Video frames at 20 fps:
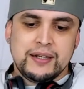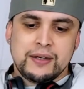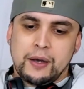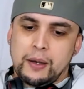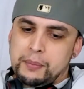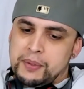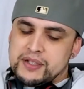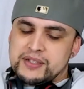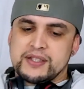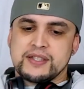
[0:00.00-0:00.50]
You
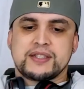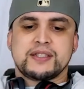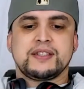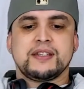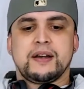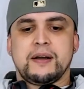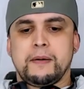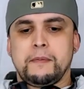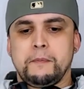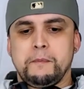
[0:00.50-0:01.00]
know, but
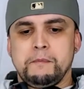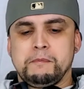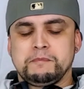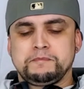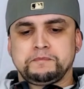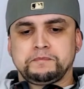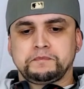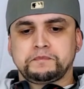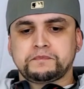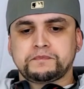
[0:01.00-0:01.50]
just,
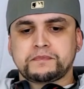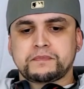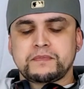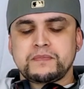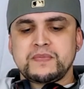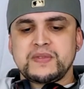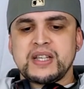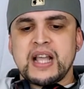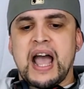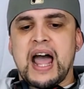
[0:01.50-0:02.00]
I
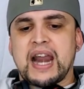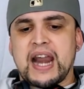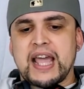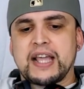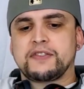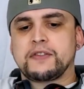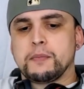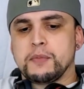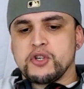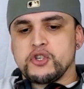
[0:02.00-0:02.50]

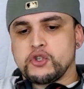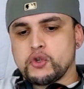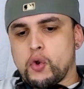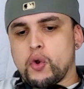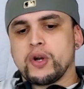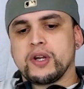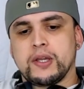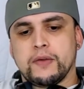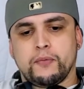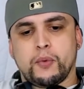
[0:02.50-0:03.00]
like the
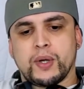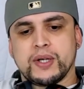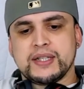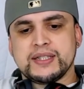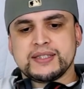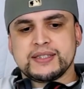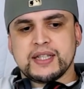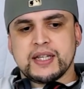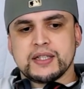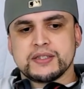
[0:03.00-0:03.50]
majority of
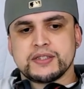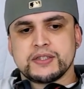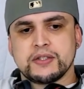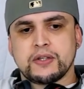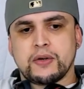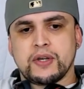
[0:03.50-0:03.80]
what he says.